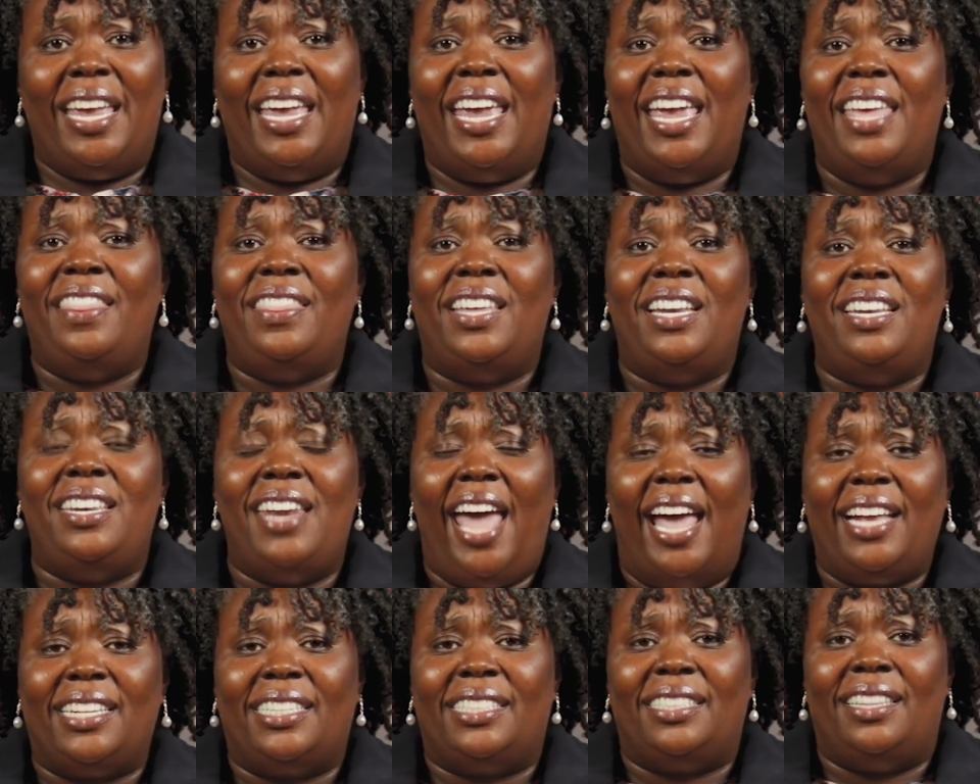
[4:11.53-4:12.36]
In the
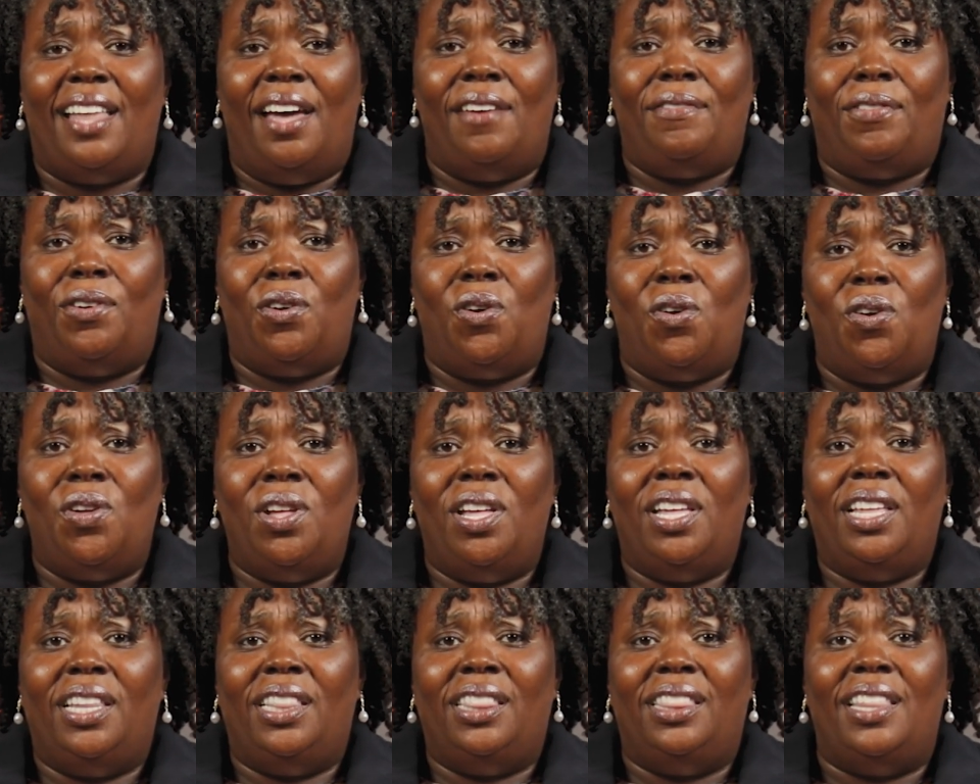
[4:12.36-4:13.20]
next level,
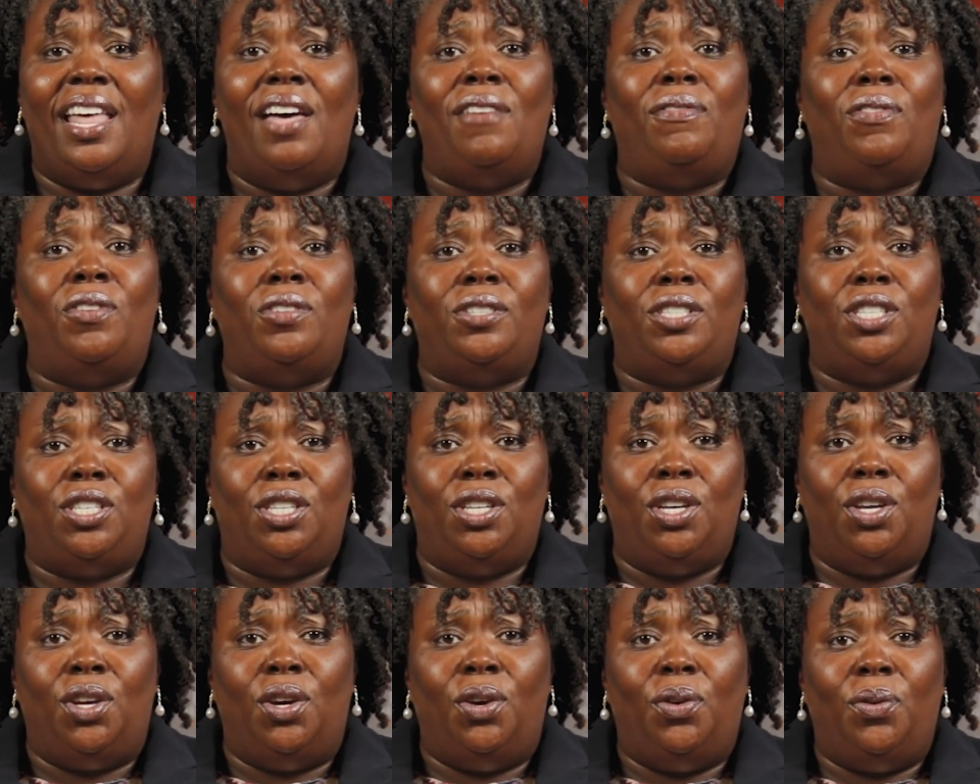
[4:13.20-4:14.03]
level
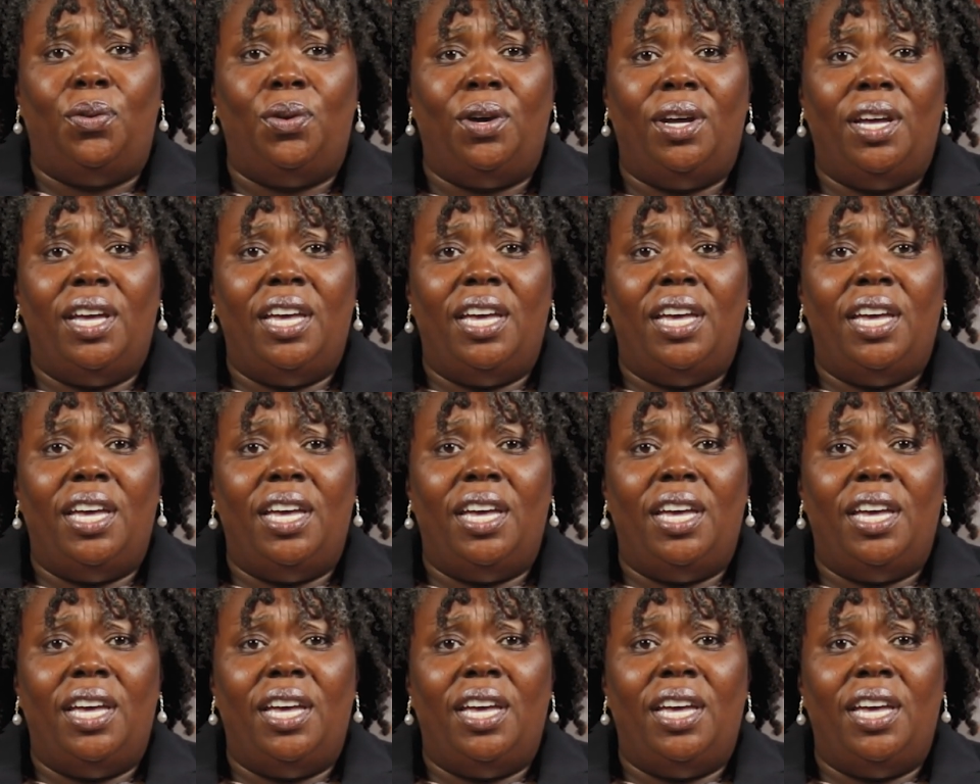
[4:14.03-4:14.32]
2,